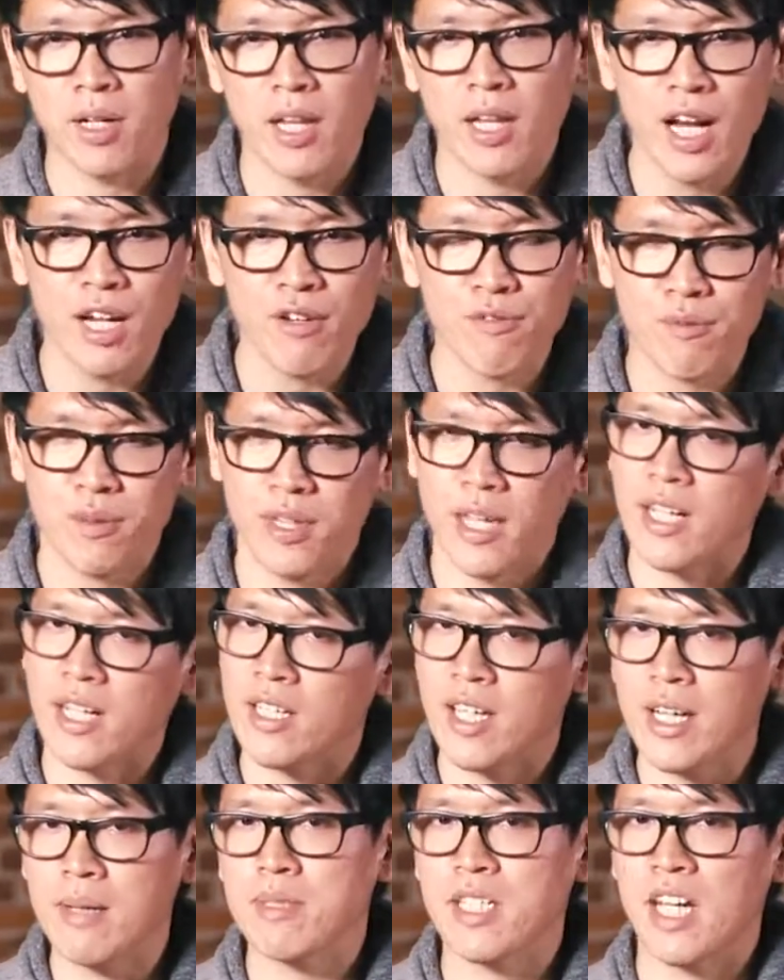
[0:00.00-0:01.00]
life, they
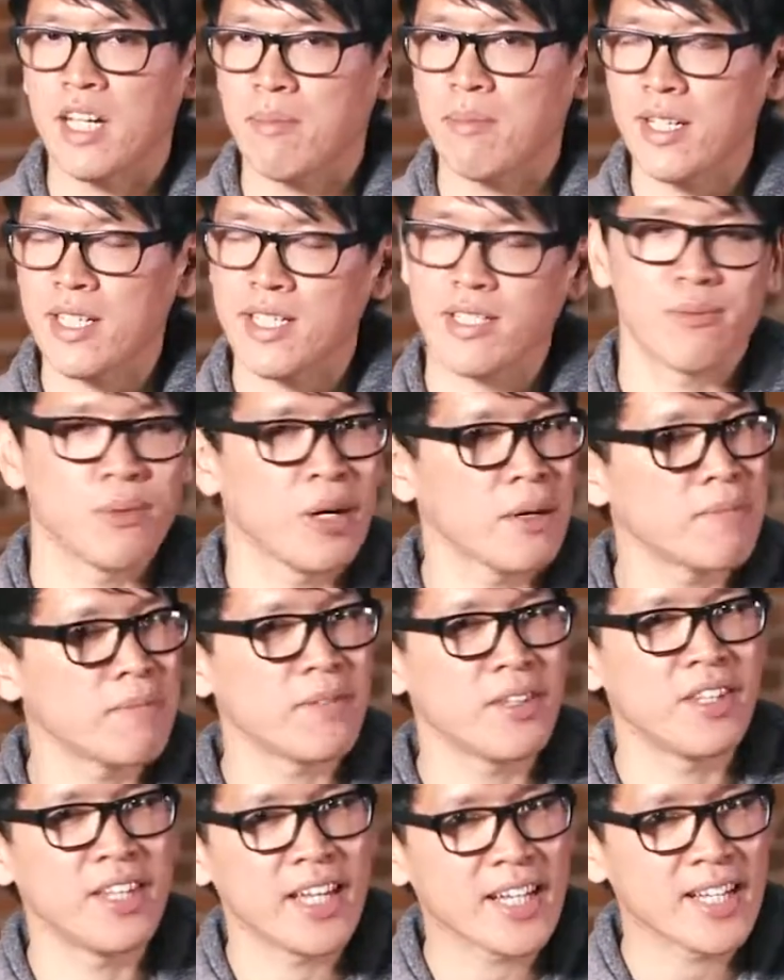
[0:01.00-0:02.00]
claim 10 minutes. Well,
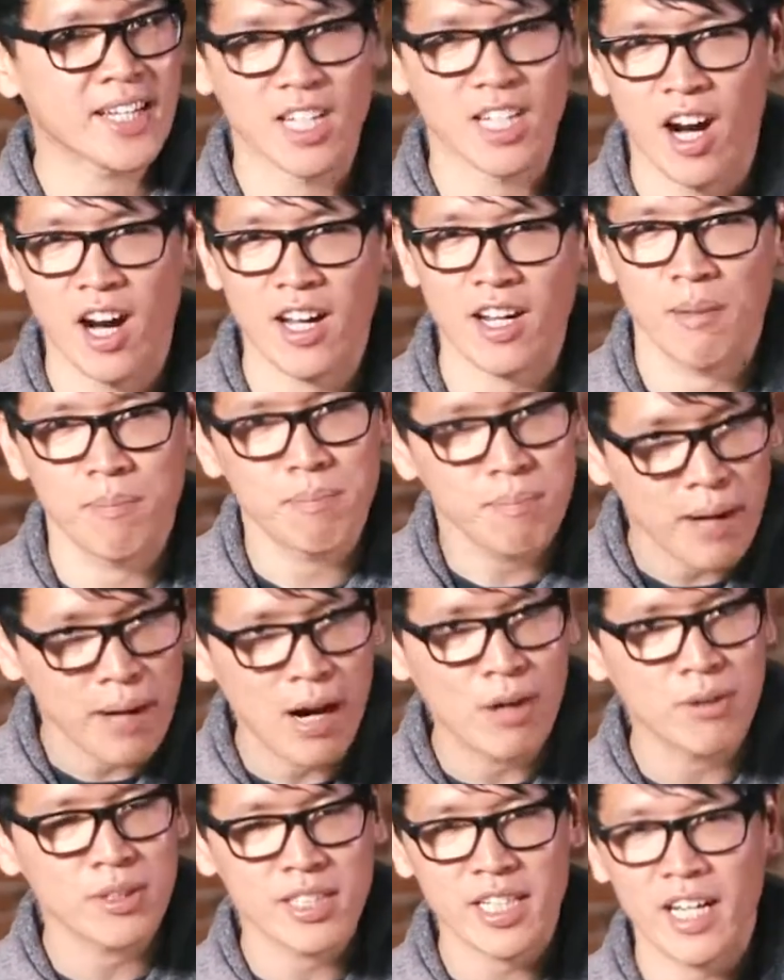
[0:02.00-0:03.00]
they got
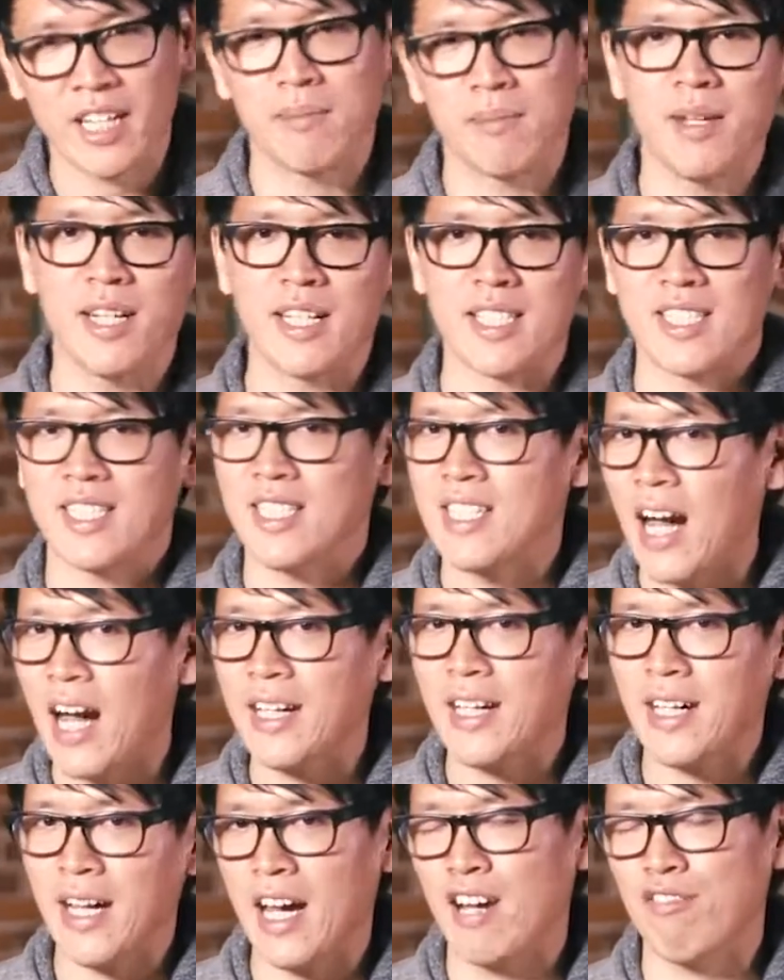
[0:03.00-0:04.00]
about 10 minutes,
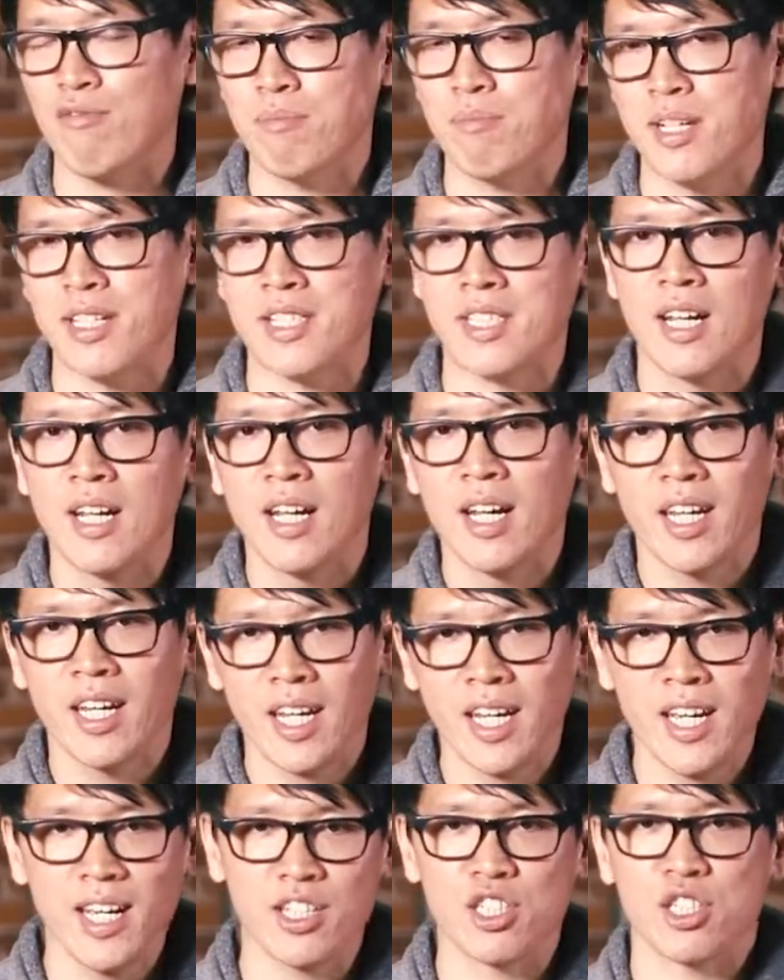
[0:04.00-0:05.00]
9.5 minutes
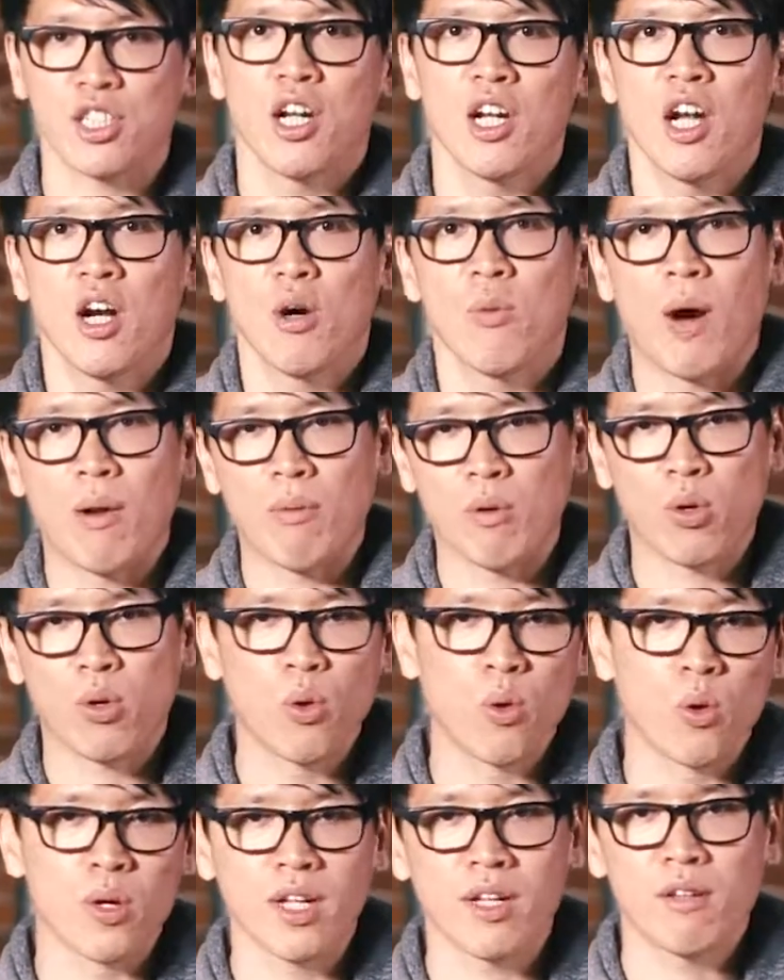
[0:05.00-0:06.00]
each while
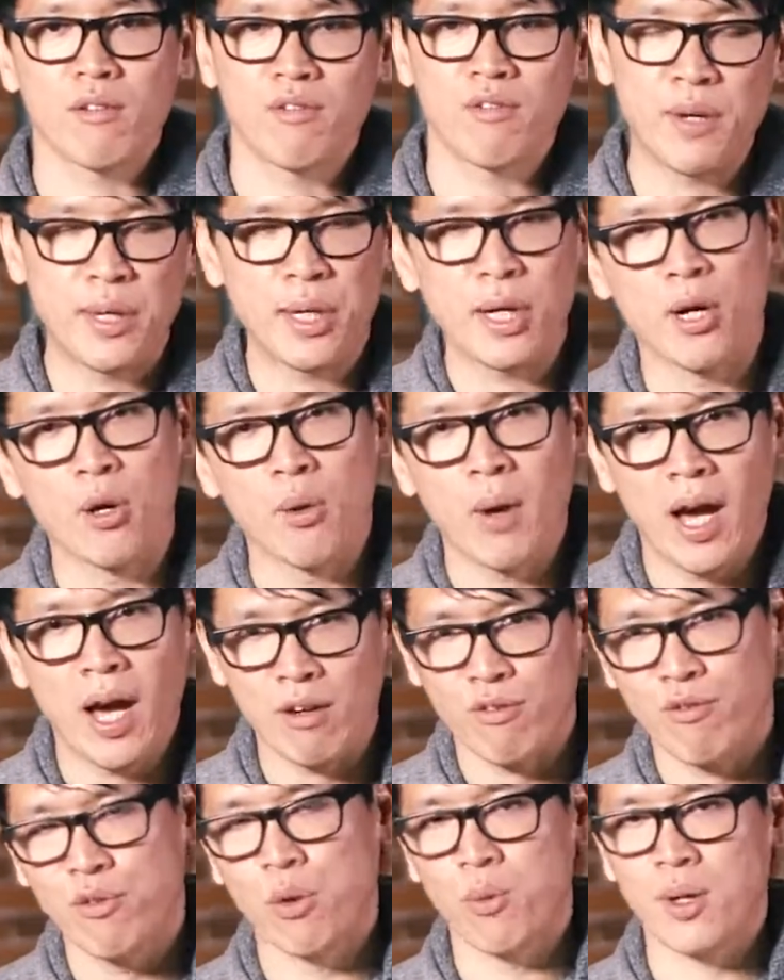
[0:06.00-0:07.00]
recording video
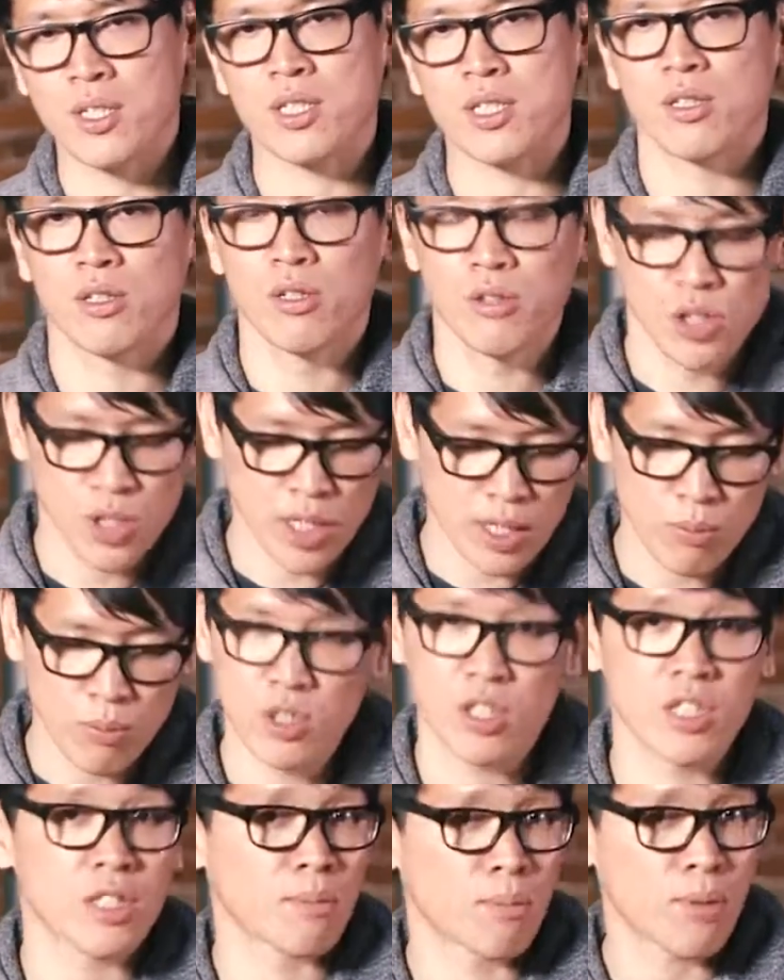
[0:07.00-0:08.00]
at full resolution,
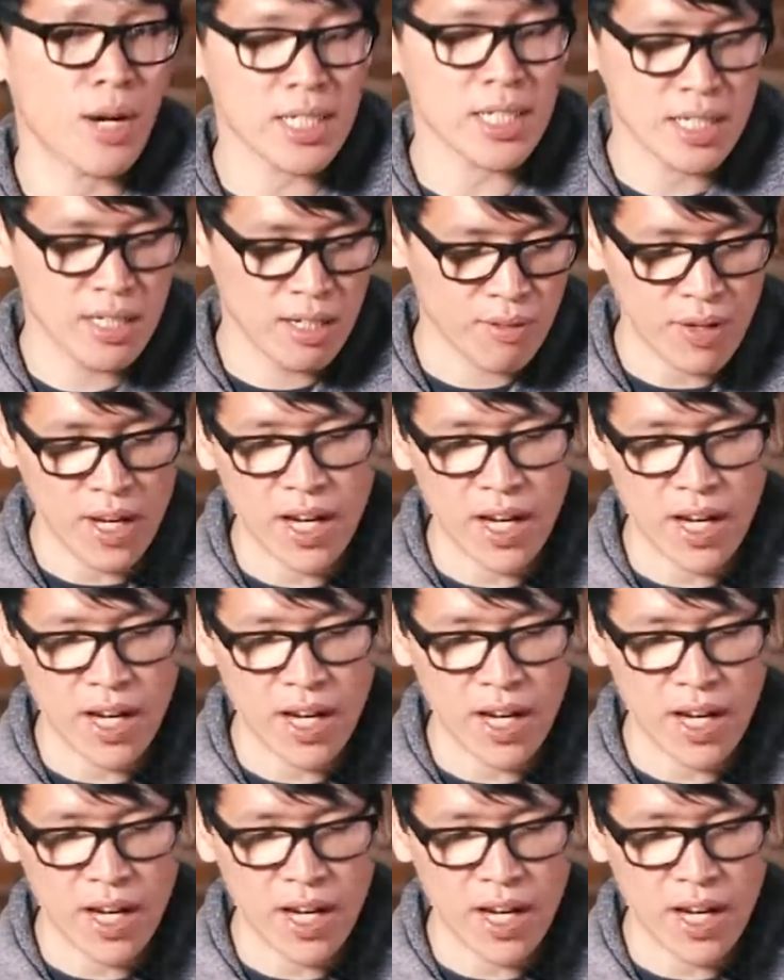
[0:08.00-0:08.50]
which is impressive.